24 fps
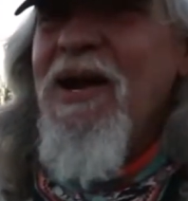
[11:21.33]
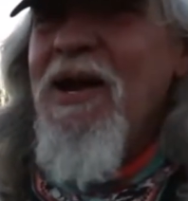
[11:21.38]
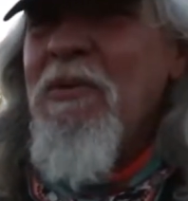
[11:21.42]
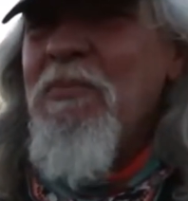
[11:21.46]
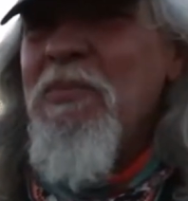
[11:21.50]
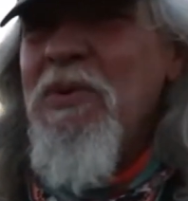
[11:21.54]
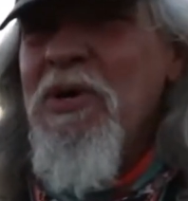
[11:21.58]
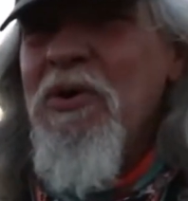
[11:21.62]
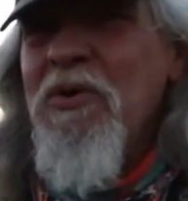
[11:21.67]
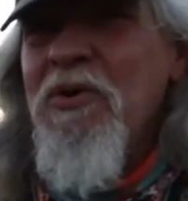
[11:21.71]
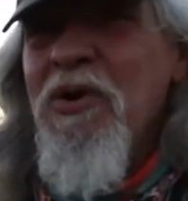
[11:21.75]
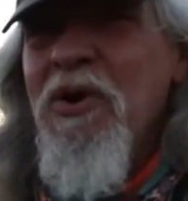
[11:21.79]
I
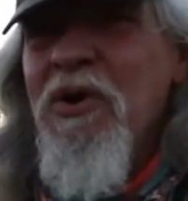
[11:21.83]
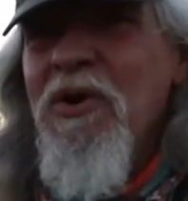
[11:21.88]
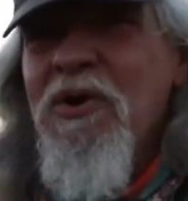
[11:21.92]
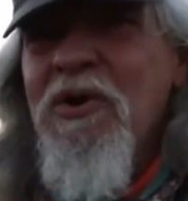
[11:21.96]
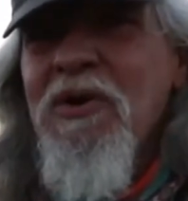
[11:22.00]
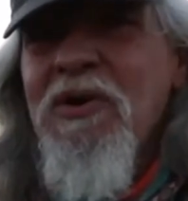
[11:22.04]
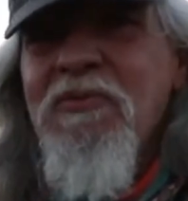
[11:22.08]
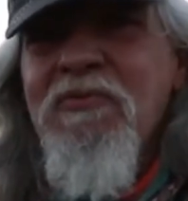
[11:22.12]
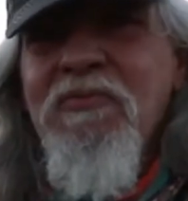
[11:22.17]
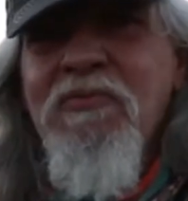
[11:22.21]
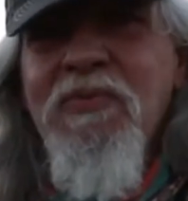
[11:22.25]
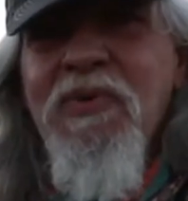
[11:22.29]
built
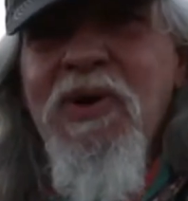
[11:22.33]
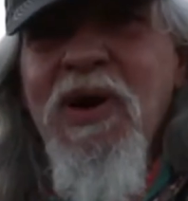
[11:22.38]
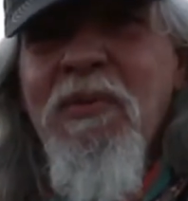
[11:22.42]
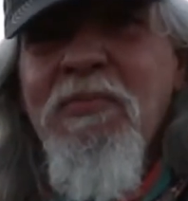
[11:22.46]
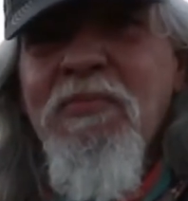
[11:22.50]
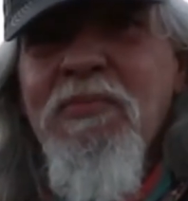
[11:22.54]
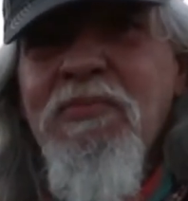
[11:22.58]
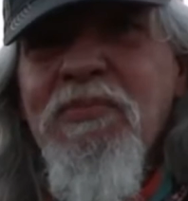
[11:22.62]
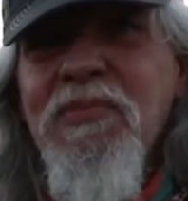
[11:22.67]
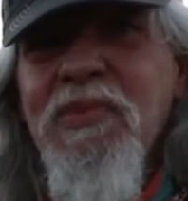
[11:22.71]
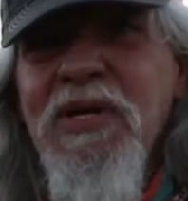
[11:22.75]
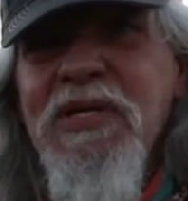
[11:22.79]
her I
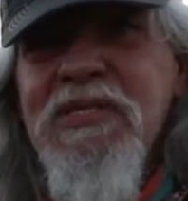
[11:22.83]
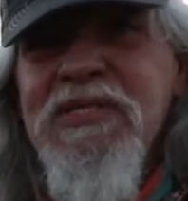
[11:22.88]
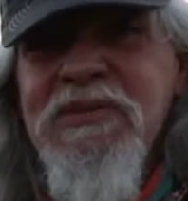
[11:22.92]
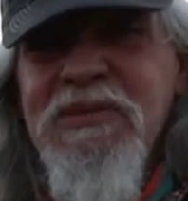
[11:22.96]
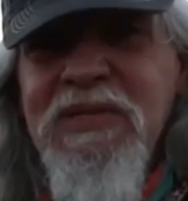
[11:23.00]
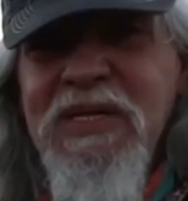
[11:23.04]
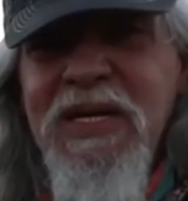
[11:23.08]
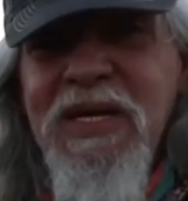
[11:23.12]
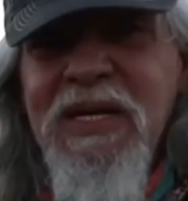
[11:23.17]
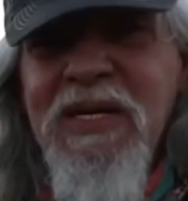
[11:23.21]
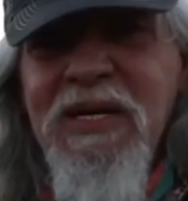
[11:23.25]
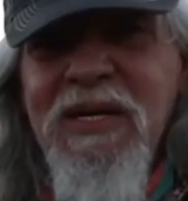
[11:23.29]

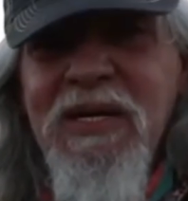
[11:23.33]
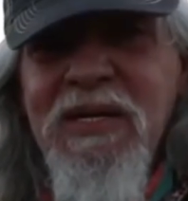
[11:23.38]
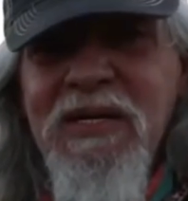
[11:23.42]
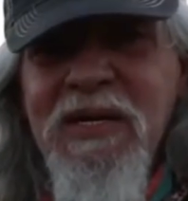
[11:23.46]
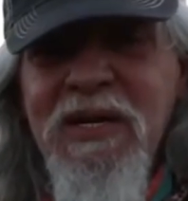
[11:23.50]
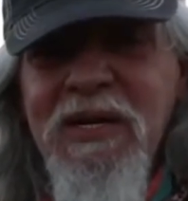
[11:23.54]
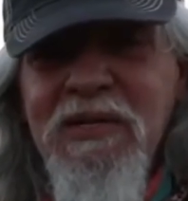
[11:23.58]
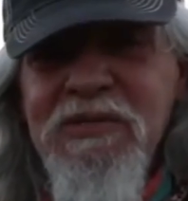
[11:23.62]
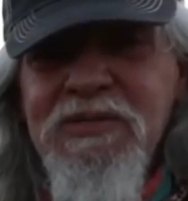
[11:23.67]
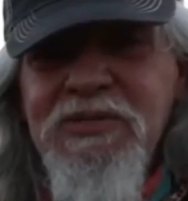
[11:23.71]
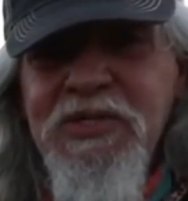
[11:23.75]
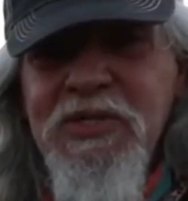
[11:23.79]
extended,
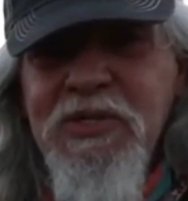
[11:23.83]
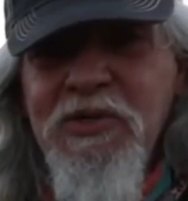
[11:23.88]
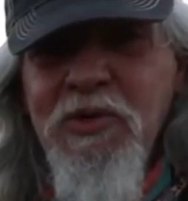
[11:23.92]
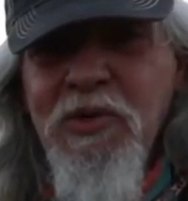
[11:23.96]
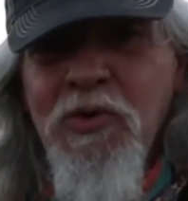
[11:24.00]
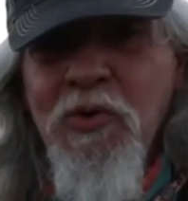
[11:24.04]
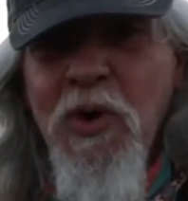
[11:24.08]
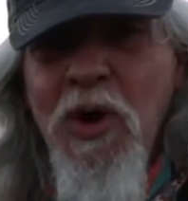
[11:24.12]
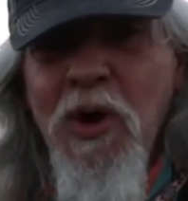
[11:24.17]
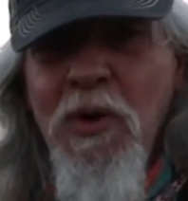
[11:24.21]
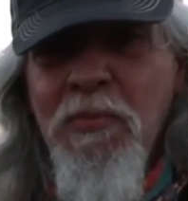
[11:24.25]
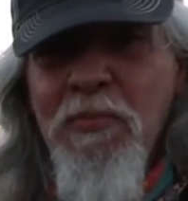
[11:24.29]
as she
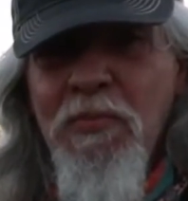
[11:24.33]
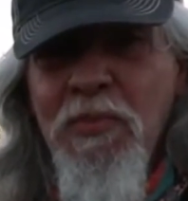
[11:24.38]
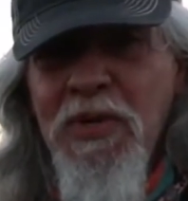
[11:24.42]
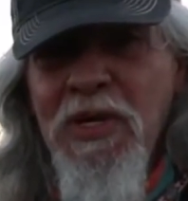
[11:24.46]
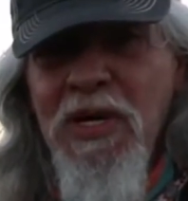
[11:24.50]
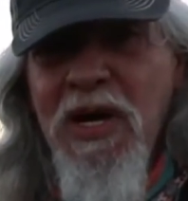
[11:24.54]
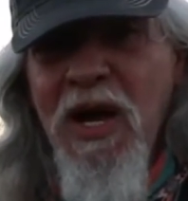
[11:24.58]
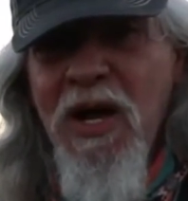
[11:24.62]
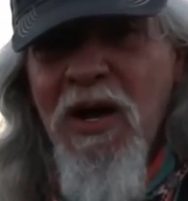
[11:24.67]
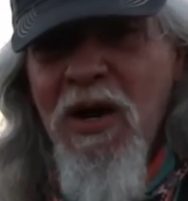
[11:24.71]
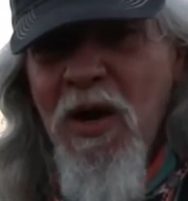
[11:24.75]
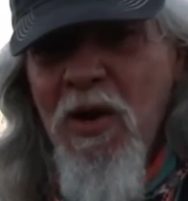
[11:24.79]
grew up and
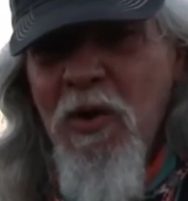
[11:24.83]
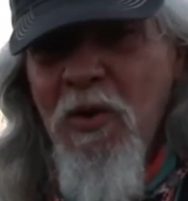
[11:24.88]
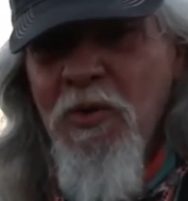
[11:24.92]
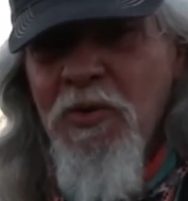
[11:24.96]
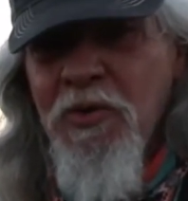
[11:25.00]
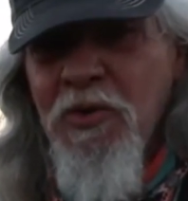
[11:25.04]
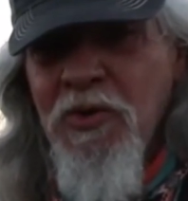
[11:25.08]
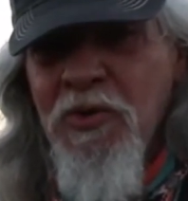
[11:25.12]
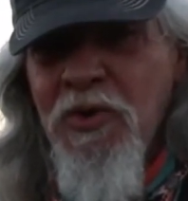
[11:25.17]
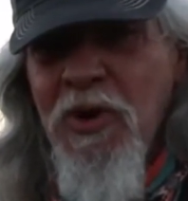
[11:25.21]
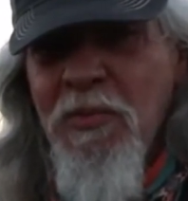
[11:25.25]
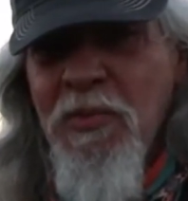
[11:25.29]
got
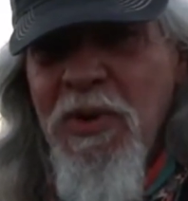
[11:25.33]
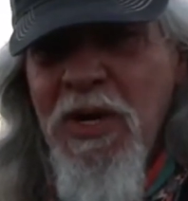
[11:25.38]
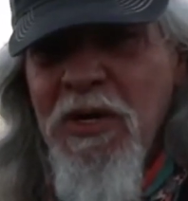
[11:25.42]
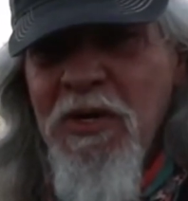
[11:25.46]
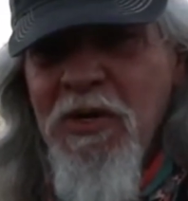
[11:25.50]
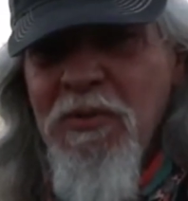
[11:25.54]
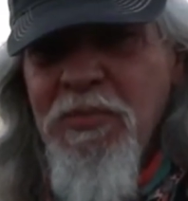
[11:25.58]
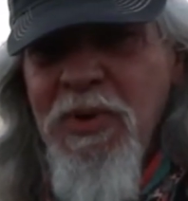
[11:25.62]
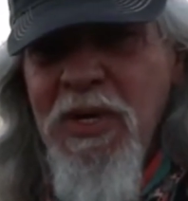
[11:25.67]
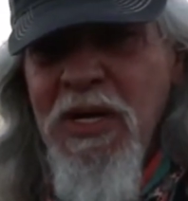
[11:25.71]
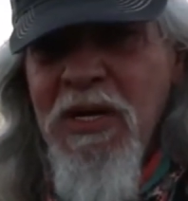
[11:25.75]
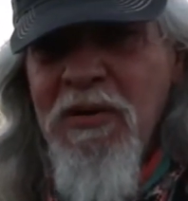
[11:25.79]
older, I made
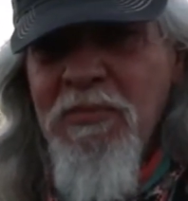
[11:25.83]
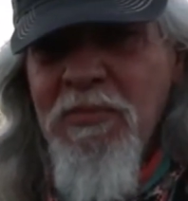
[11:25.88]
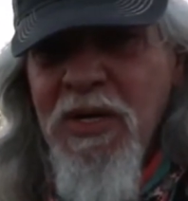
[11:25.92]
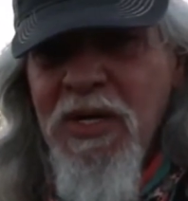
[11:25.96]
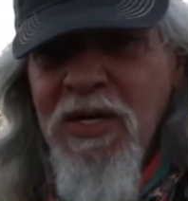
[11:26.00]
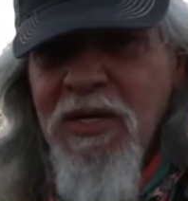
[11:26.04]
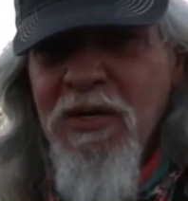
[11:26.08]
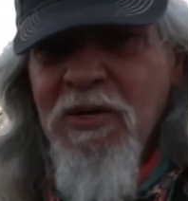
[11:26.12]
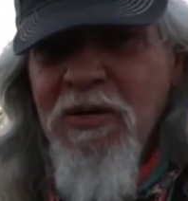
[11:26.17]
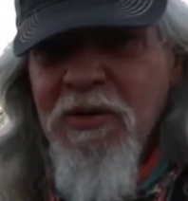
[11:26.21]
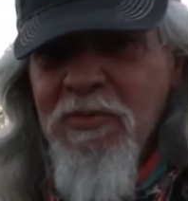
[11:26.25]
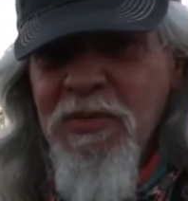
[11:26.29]
her pen
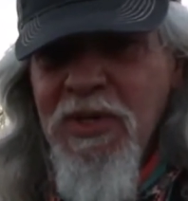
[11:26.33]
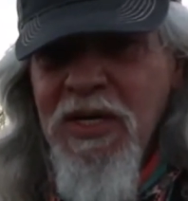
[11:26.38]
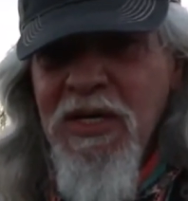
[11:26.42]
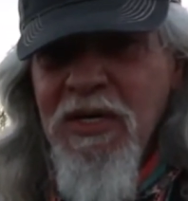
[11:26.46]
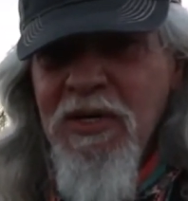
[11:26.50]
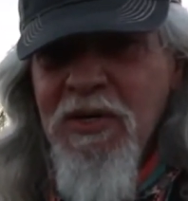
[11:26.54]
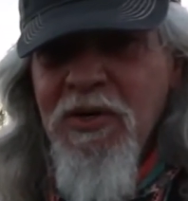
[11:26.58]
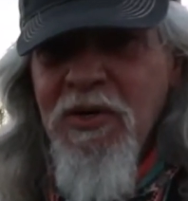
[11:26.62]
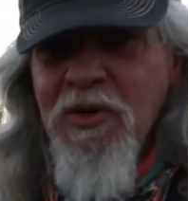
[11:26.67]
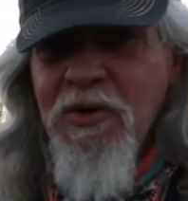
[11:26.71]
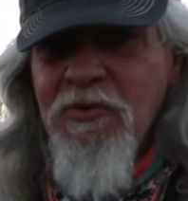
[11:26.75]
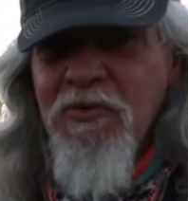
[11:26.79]
bigger and
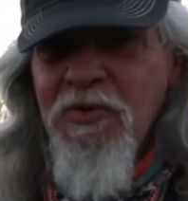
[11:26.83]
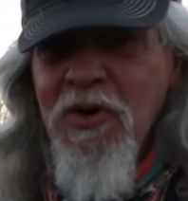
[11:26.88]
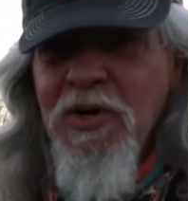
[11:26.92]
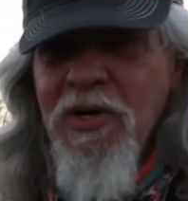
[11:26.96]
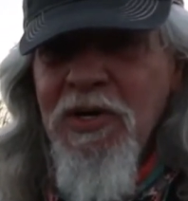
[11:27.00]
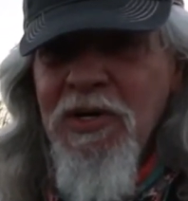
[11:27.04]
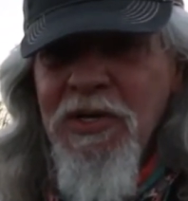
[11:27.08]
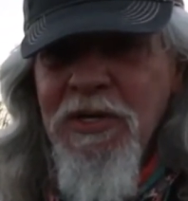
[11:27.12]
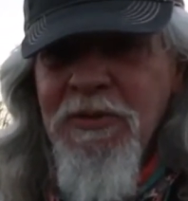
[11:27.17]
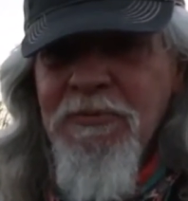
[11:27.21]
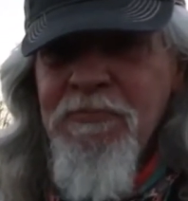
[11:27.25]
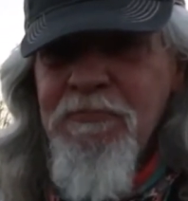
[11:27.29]
bigger, her
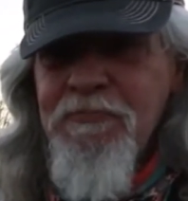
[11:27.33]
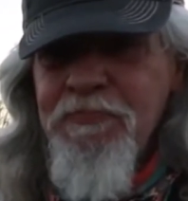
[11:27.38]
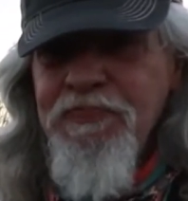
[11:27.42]
run.